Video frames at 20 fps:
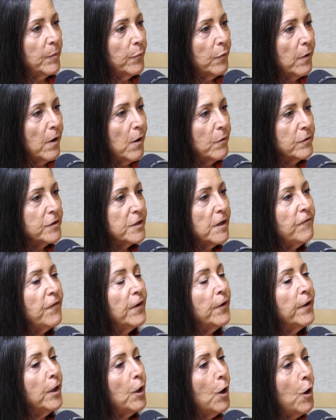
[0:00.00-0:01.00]
approach and
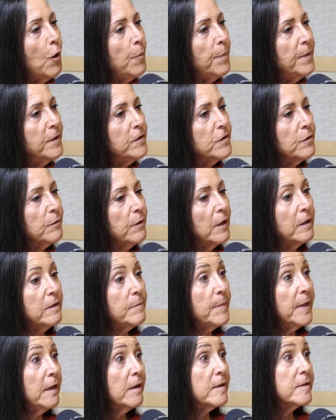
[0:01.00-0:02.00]
very open to it
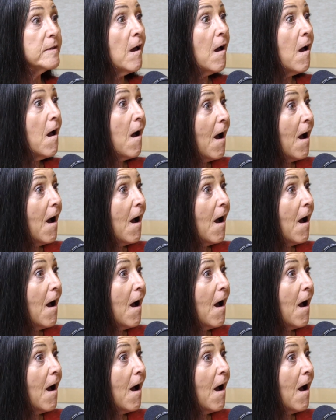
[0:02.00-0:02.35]
and because